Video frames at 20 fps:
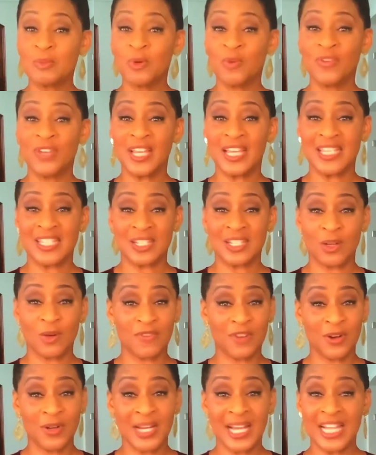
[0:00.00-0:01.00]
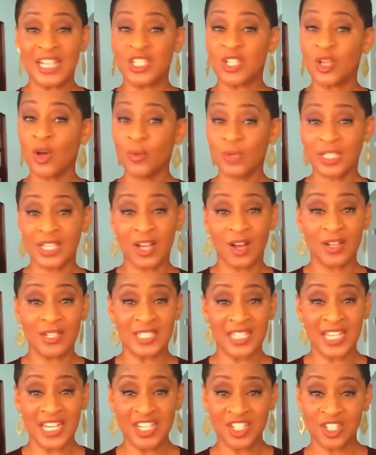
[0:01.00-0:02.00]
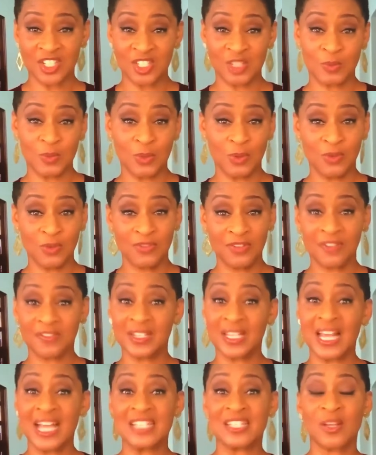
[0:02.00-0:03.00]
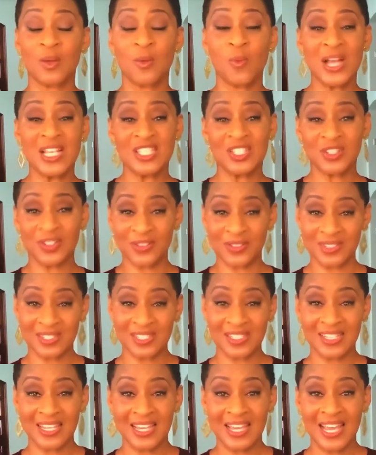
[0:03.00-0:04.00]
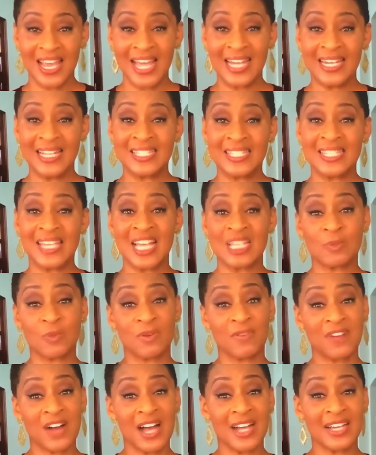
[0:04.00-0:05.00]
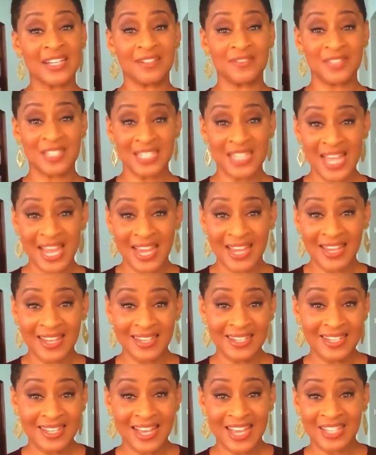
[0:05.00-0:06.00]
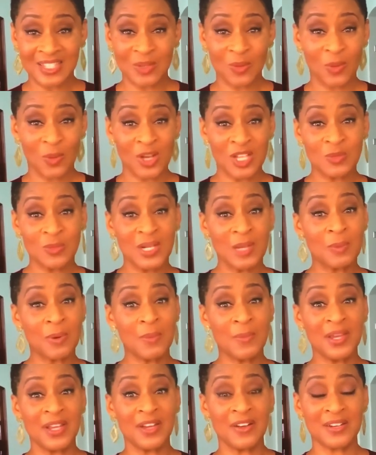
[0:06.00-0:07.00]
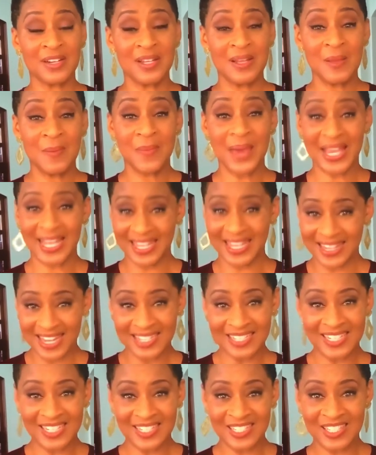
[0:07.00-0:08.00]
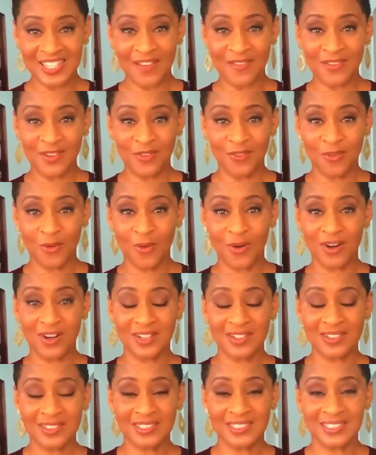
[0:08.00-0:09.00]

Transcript: movie is an overt and totally audacious spoof of classic westerns, and it's as provocative today as it was when it premiered back in 1974.